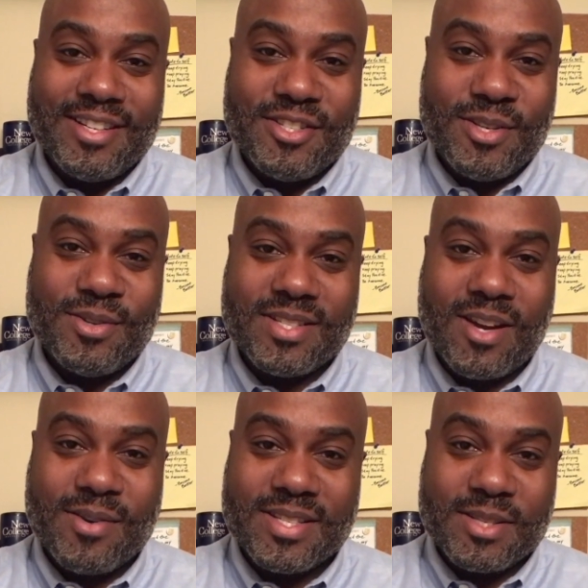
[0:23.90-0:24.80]
June is
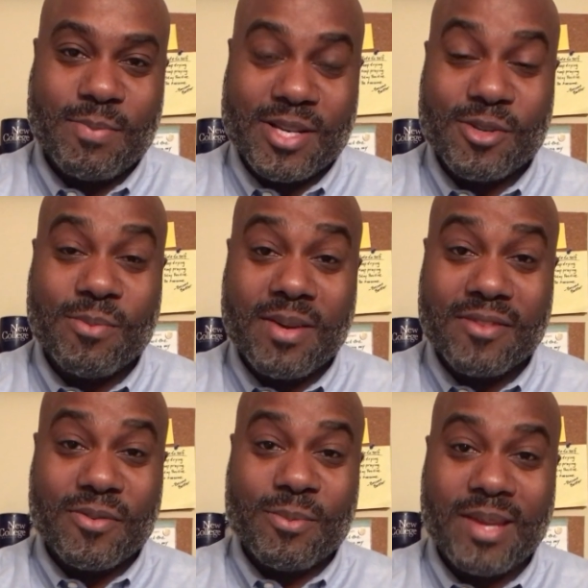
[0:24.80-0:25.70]
always a special
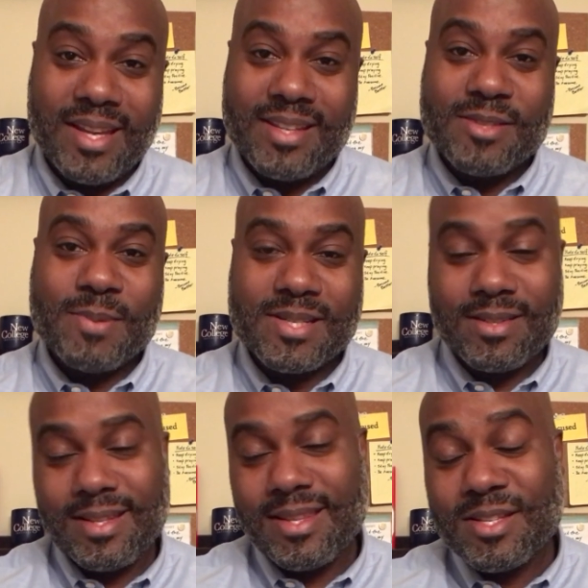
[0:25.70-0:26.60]
month for me,
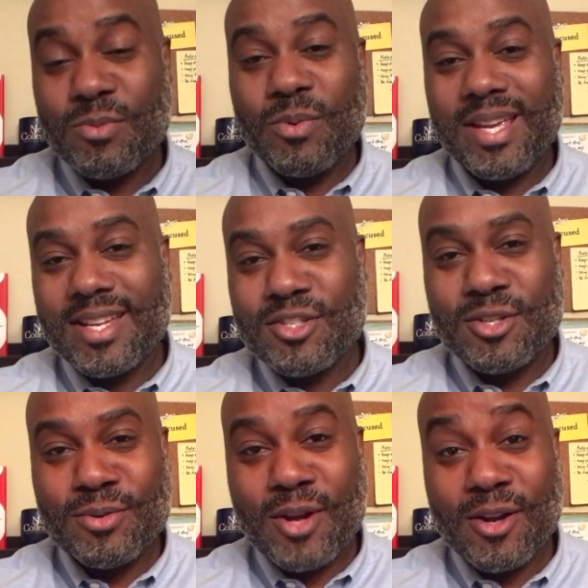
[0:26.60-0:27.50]
especially this week in
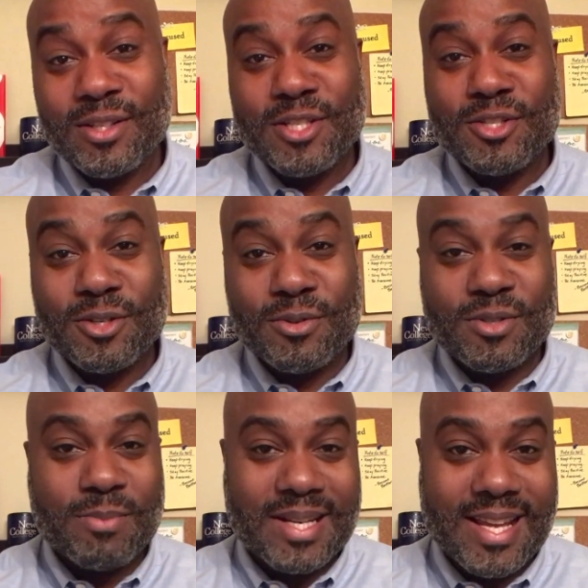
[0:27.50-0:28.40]
June, early June.
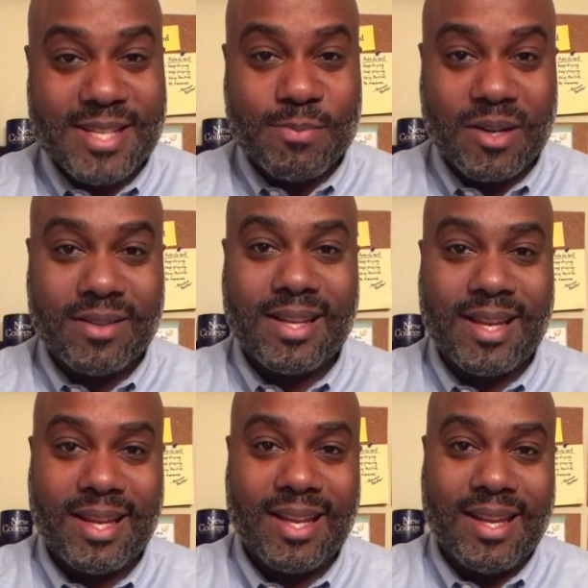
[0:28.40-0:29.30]
It's my dad's
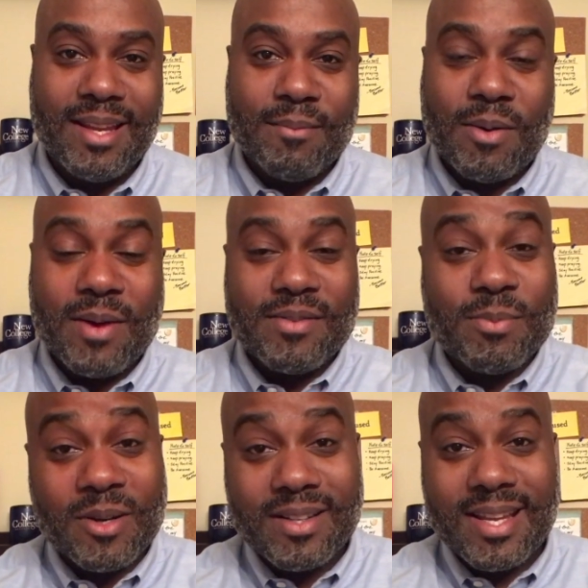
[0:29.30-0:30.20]
birthday. My wife's
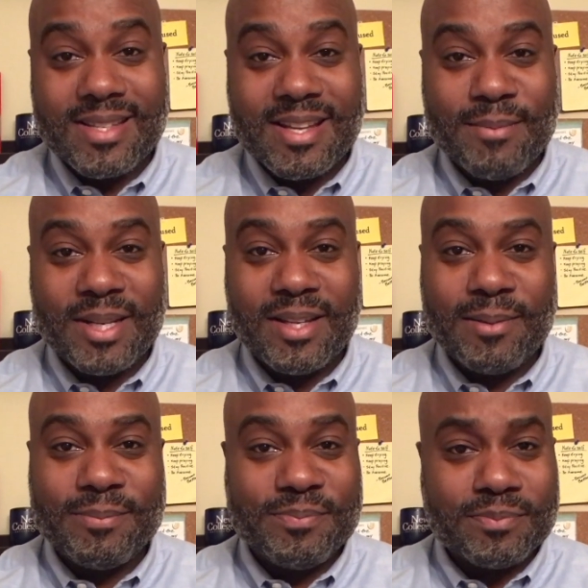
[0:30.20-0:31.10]
birthday is coming
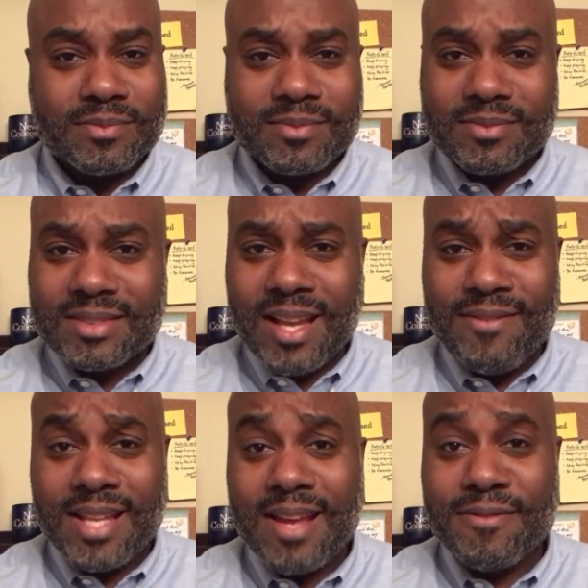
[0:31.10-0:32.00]
up. I
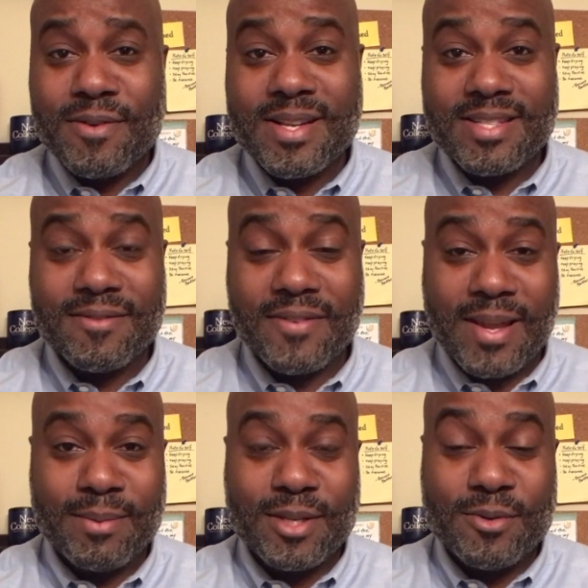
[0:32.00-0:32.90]
have a lot of friends and
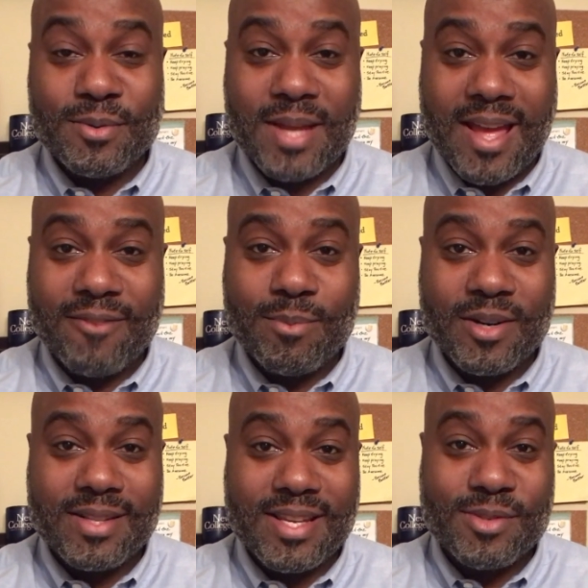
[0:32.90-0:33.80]
family who have
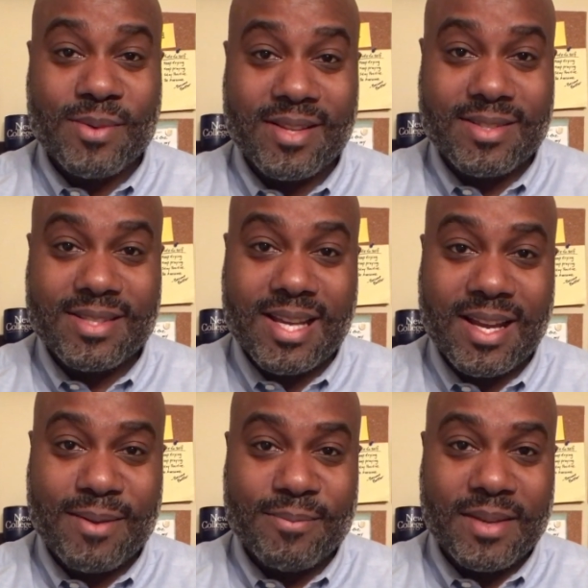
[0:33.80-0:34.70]
birthdays around this
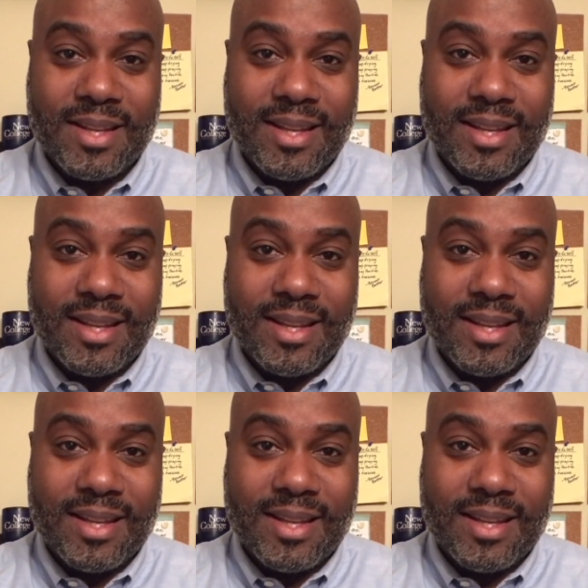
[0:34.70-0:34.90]
time.